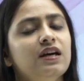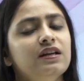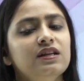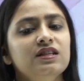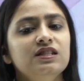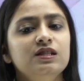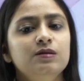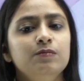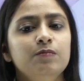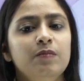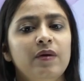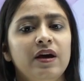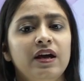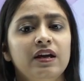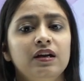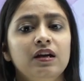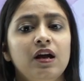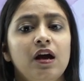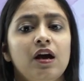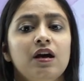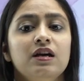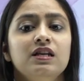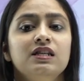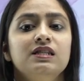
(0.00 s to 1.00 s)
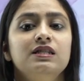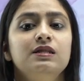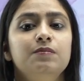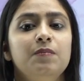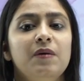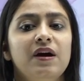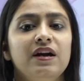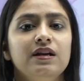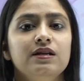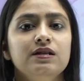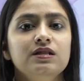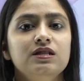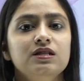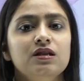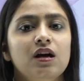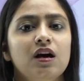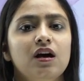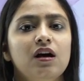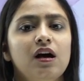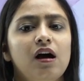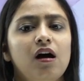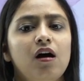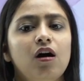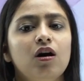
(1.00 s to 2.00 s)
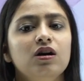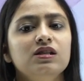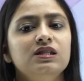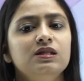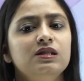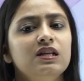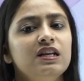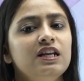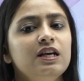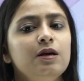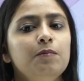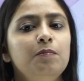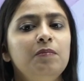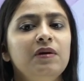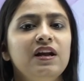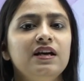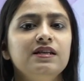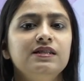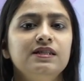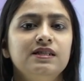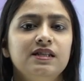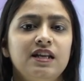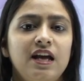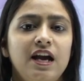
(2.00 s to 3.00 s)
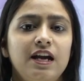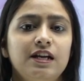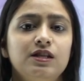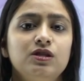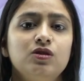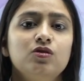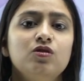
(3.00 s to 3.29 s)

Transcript: and his men spent a sleepless night.